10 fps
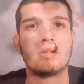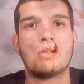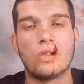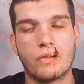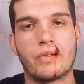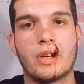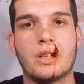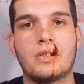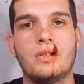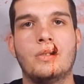Don't
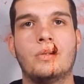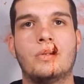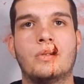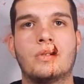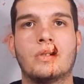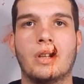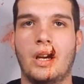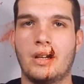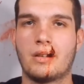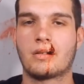forget to
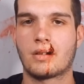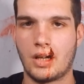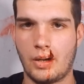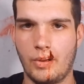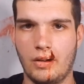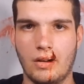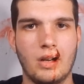like, comment,